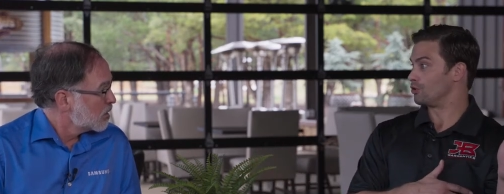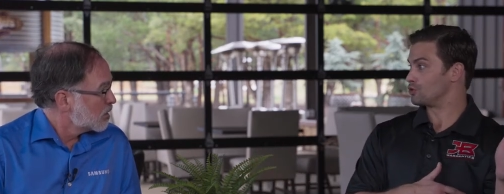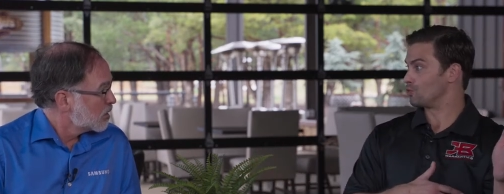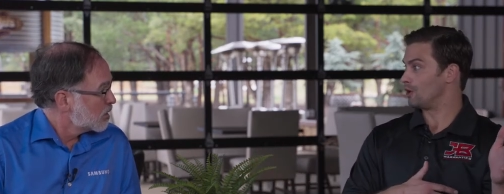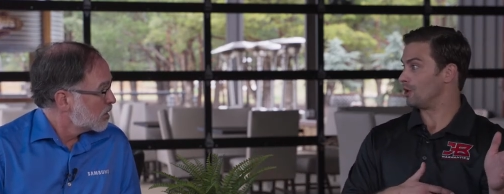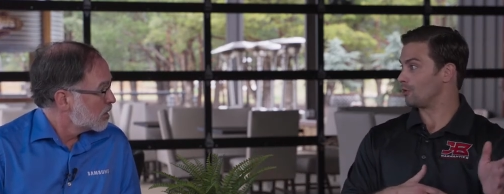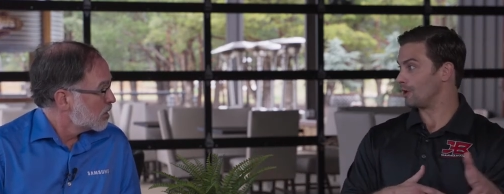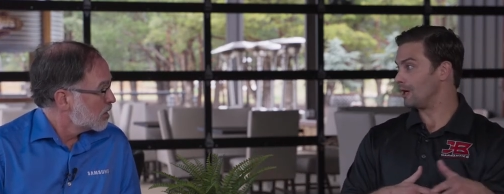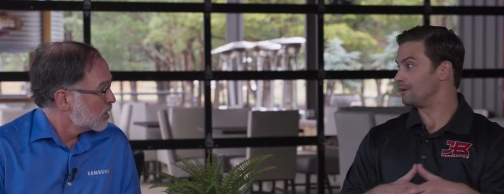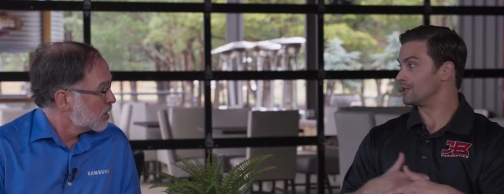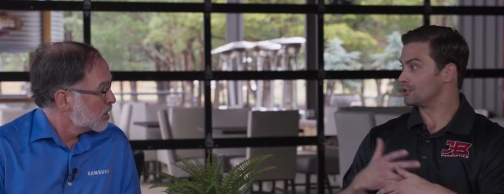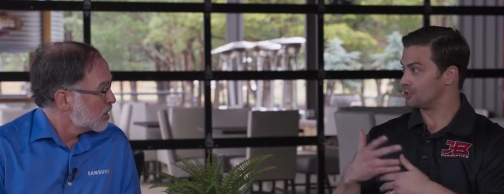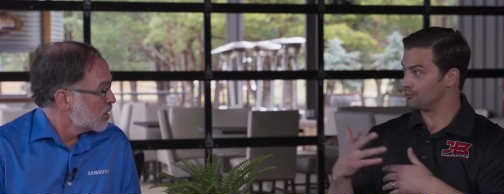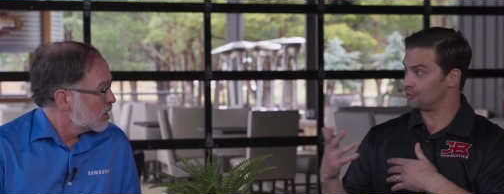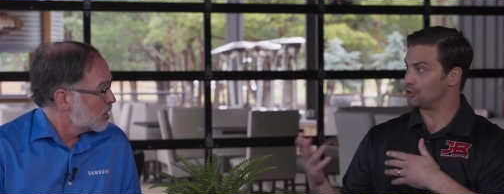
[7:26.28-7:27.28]
Speaker 1: as well, right? Because
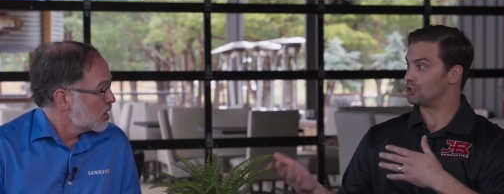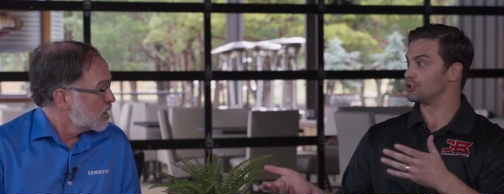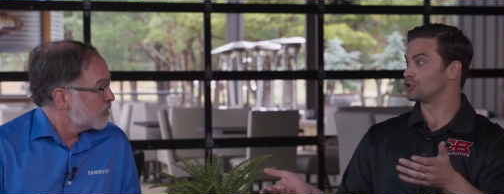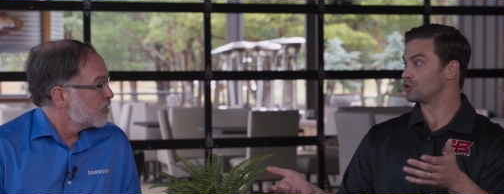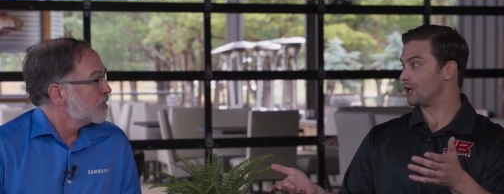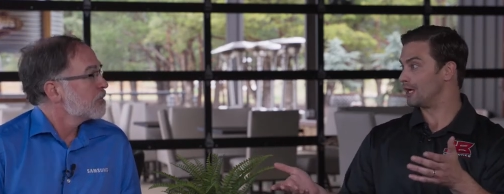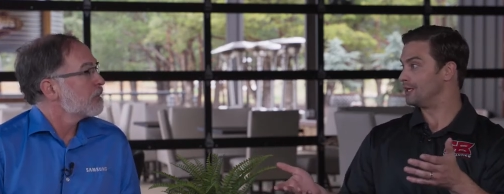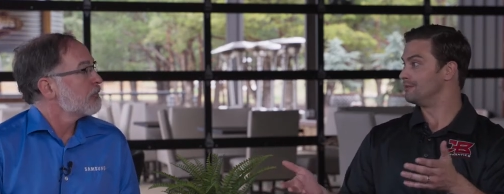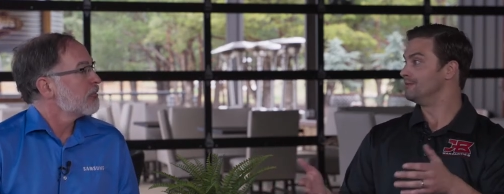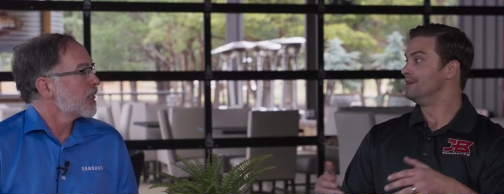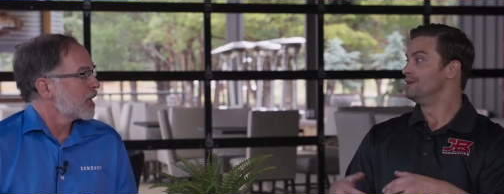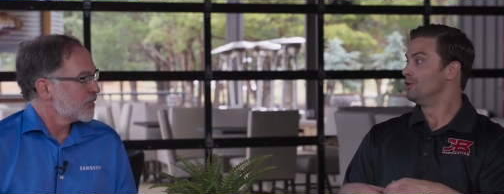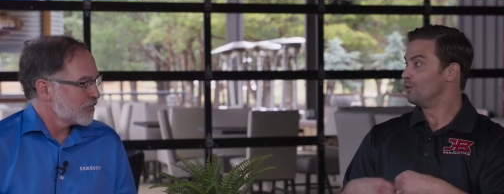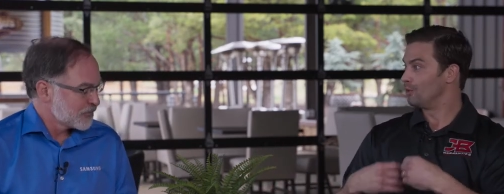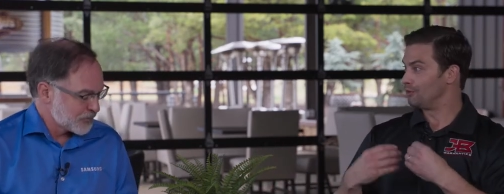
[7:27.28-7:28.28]
if you can train
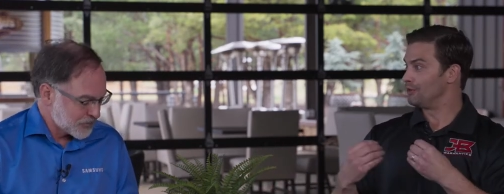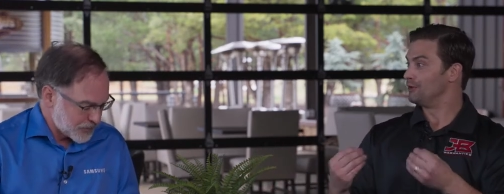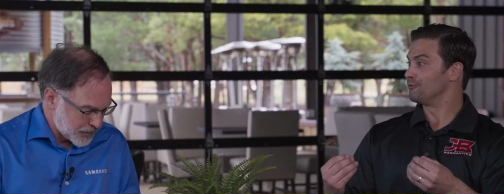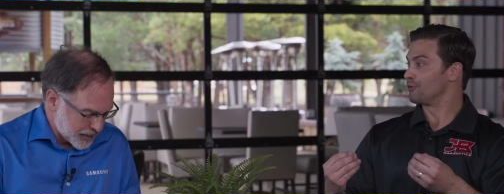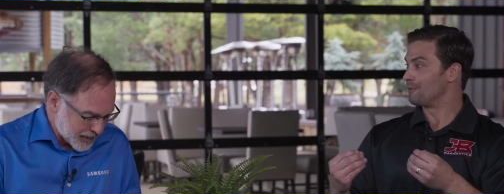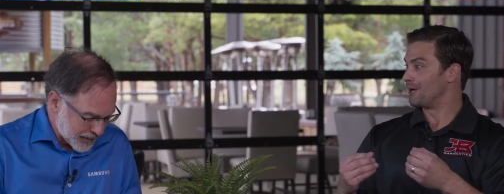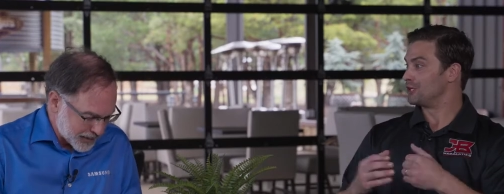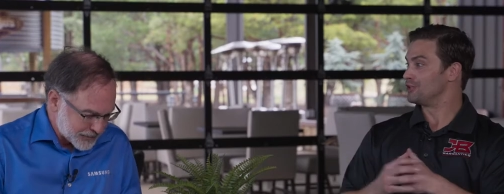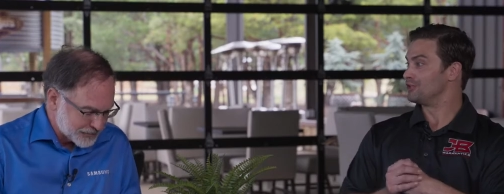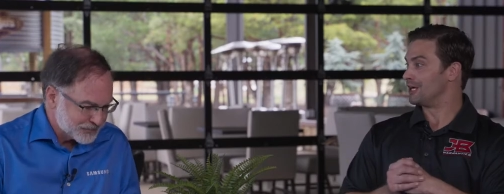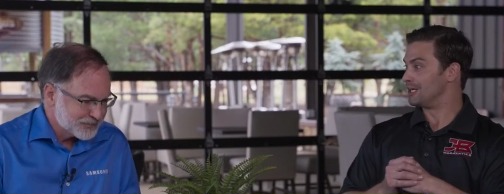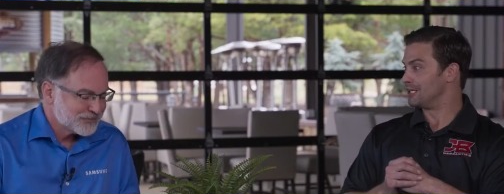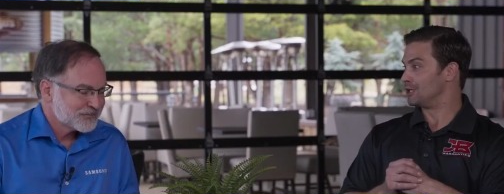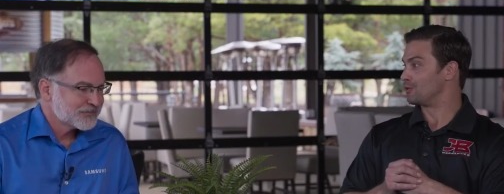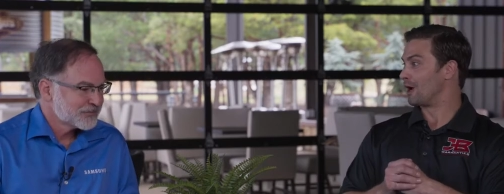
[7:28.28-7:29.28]
with the information they
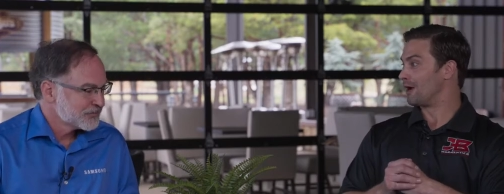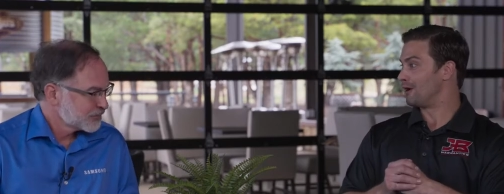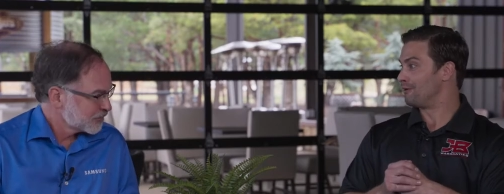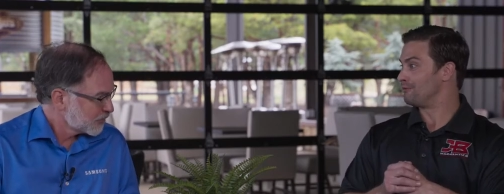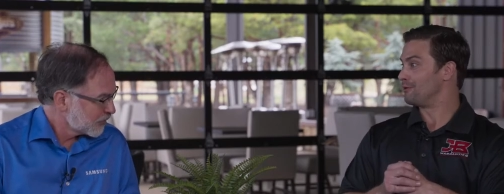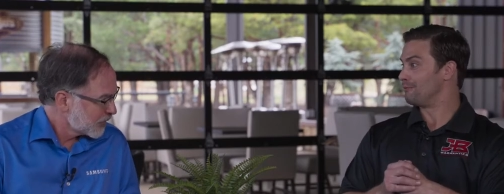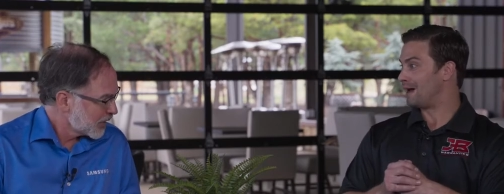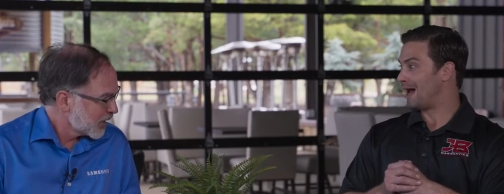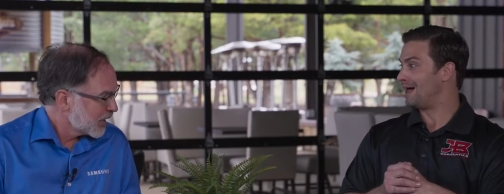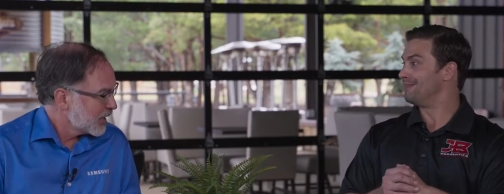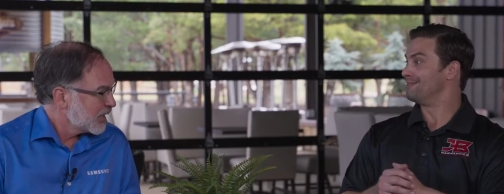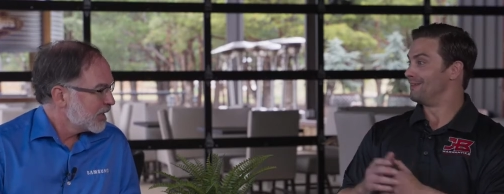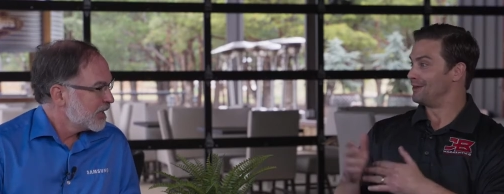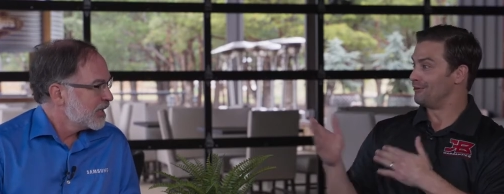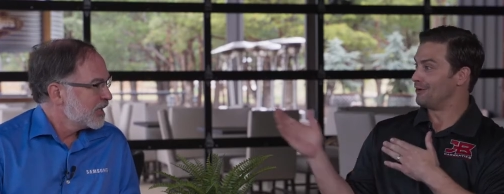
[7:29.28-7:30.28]
need right off the bat,
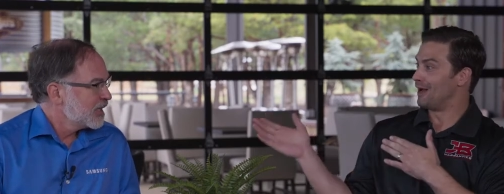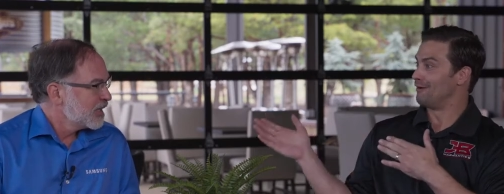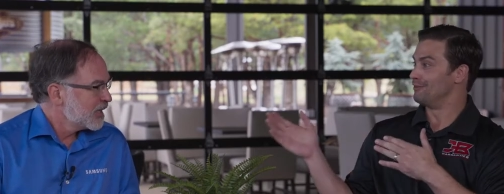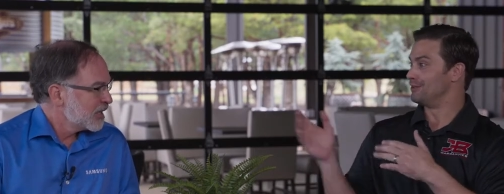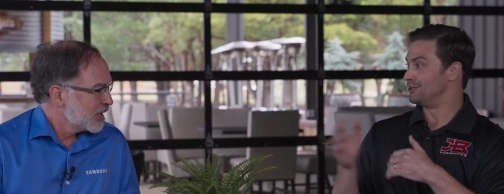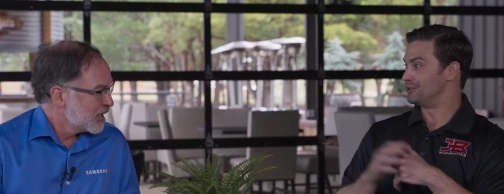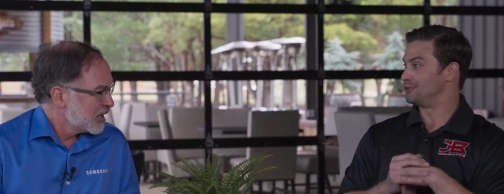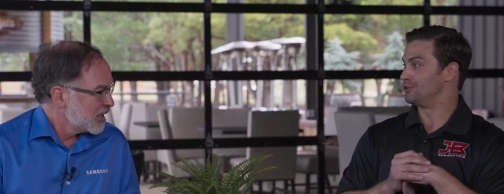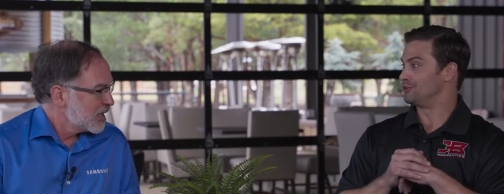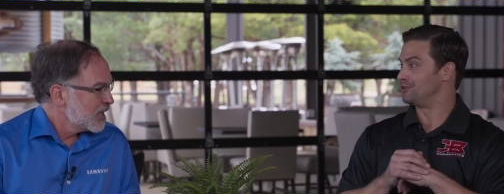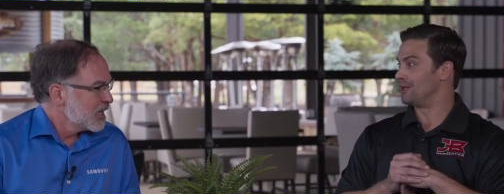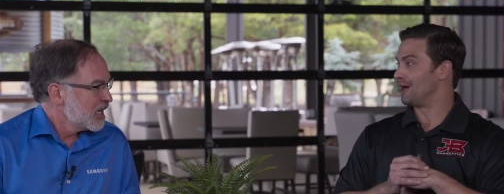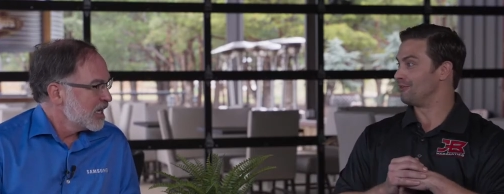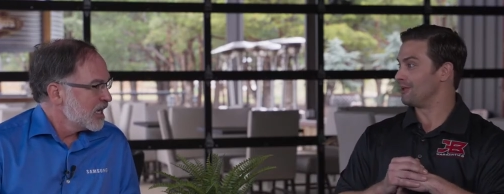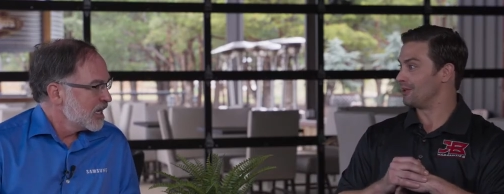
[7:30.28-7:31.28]
they don't have the issues
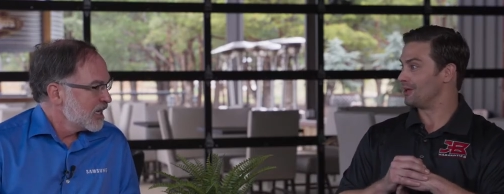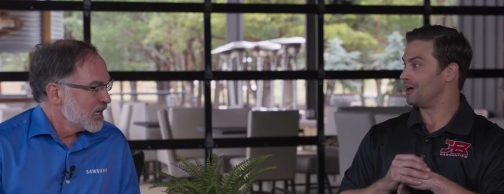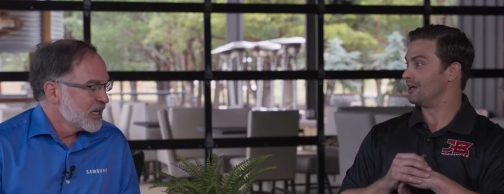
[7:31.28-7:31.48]
down the line.